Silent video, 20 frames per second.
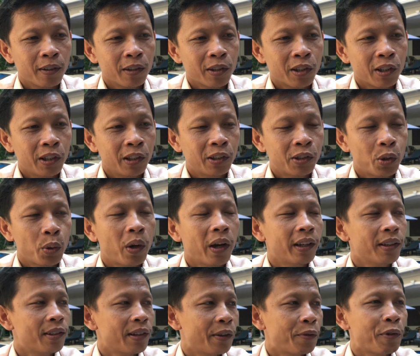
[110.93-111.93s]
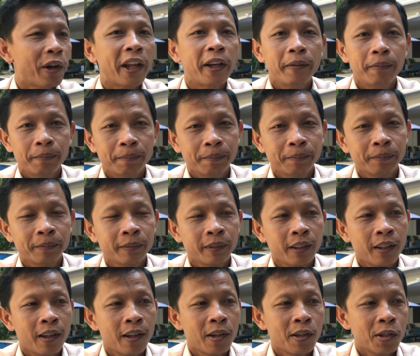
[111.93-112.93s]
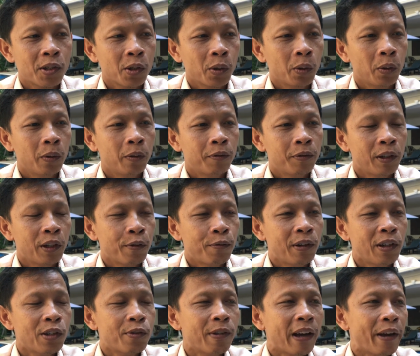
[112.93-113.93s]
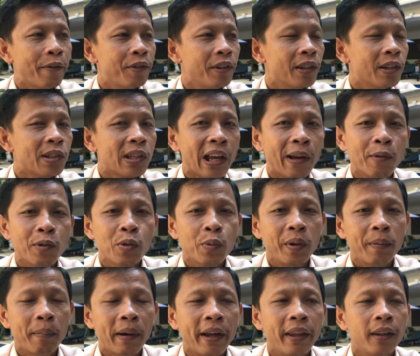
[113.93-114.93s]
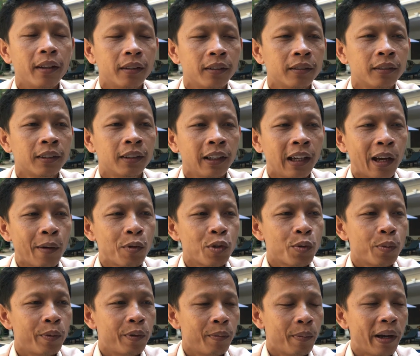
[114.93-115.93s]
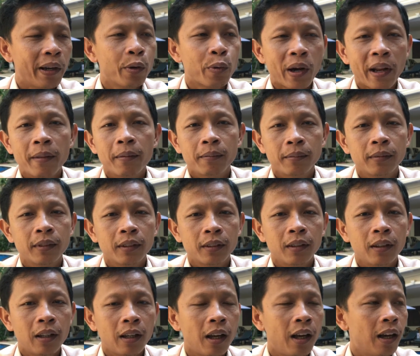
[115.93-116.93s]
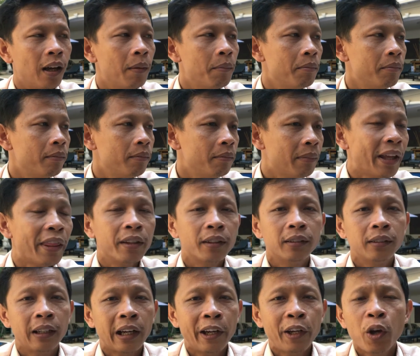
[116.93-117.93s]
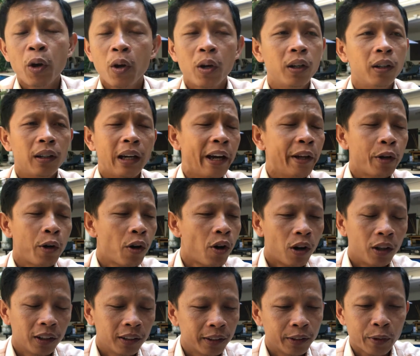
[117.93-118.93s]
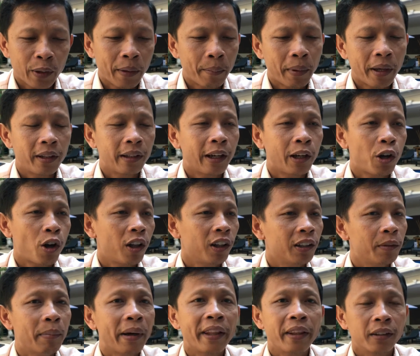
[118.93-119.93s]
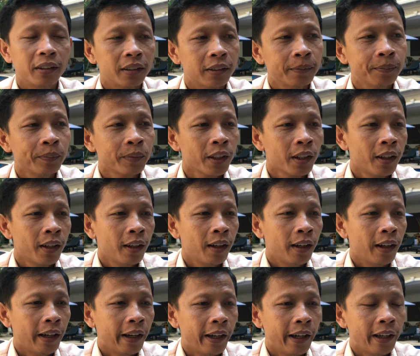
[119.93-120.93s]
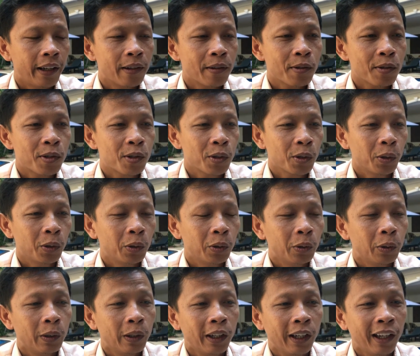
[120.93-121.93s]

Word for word: she took us and ran. So for the first five years, I was with my, I was with my grand, um, mother. I don't call, I don't call her grandmother. I call her mother. Mm. Um, so